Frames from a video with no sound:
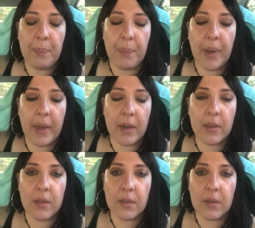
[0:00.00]

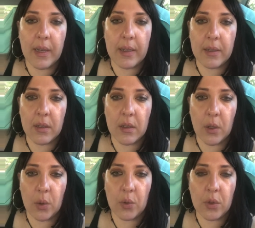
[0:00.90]
parents and
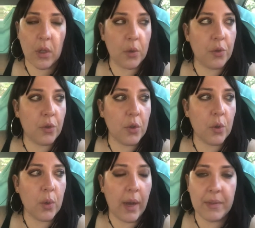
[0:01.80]
those close to
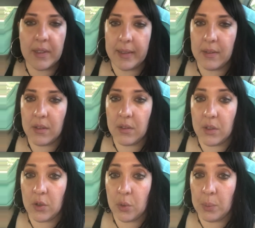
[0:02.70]
you have a tendency
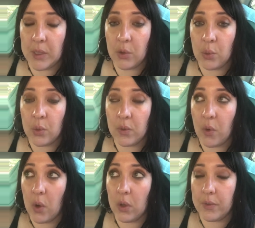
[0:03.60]
to be too
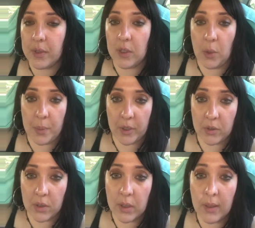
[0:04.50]
involved in your
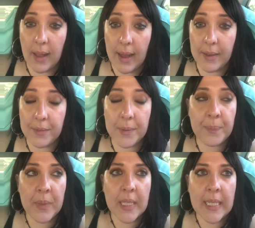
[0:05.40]
personal life,
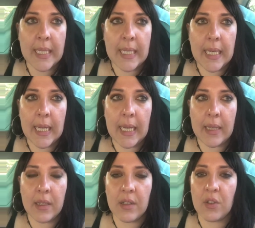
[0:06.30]

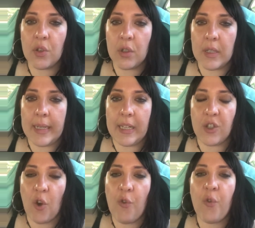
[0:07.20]
and in a certain
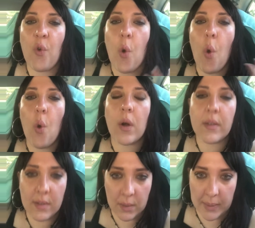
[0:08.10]
age, of
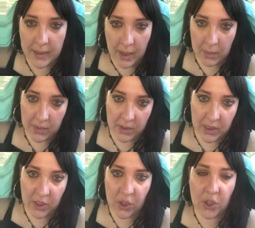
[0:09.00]
course, it becomes an
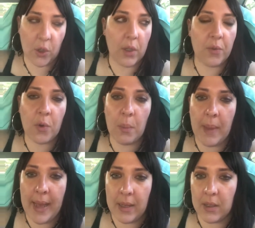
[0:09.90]
issue, and for
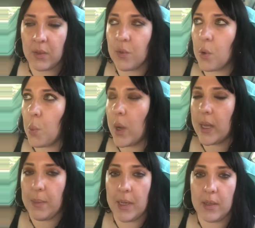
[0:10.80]
men and for
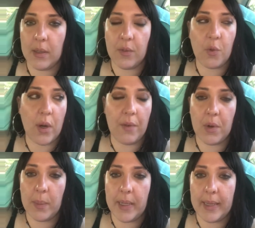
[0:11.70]
women and for
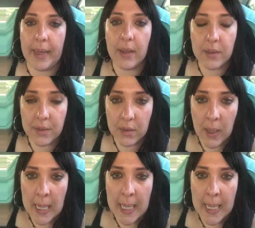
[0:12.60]
everybody else.